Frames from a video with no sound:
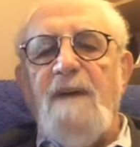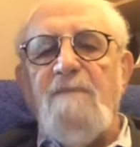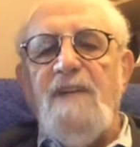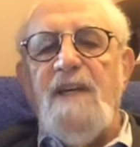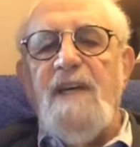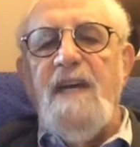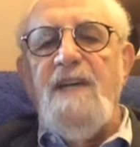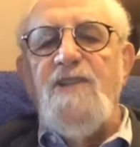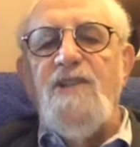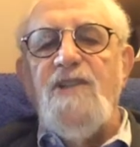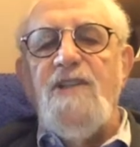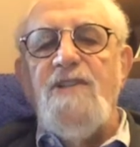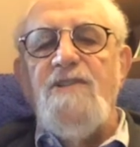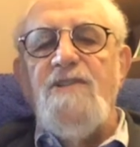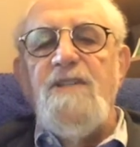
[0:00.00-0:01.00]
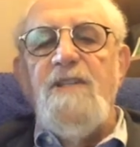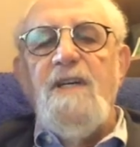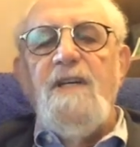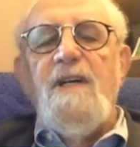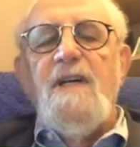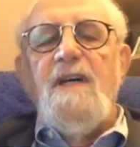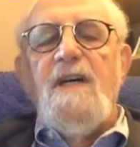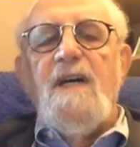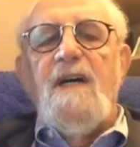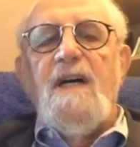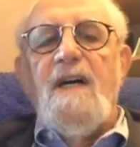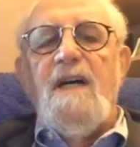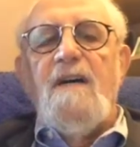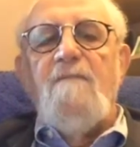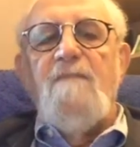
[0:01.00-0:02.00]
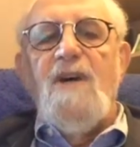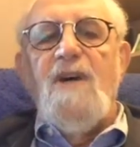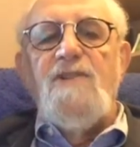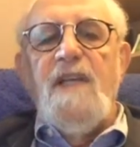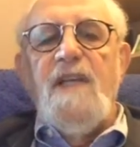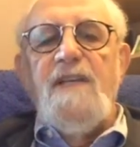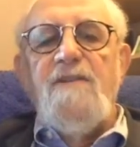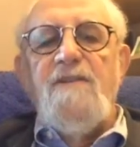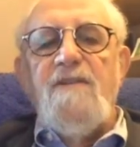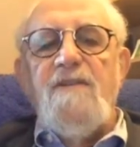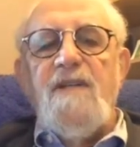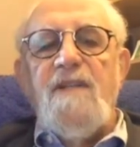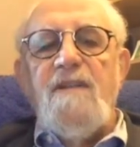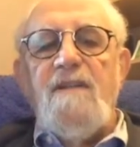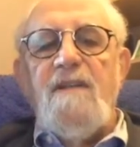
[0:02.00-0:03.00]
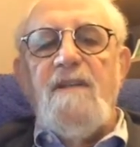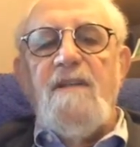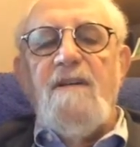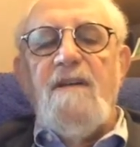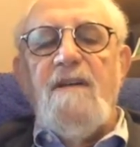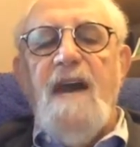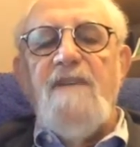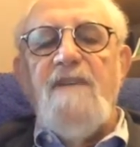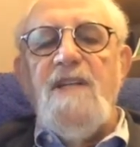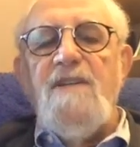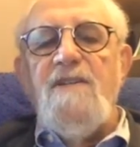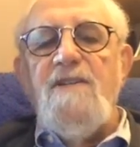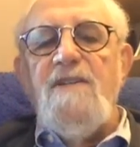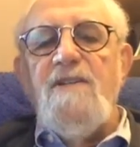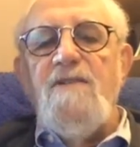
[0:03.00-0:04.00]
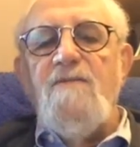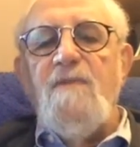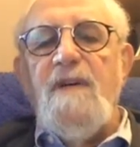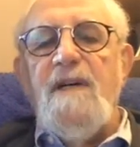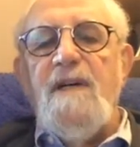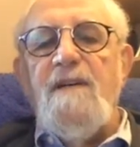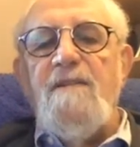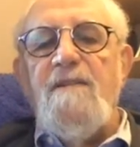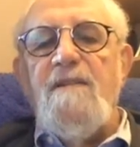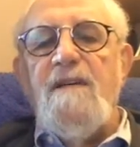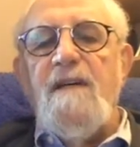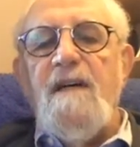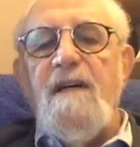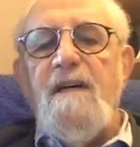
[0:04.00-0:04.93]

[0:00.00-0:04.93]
publications, mostly having to do with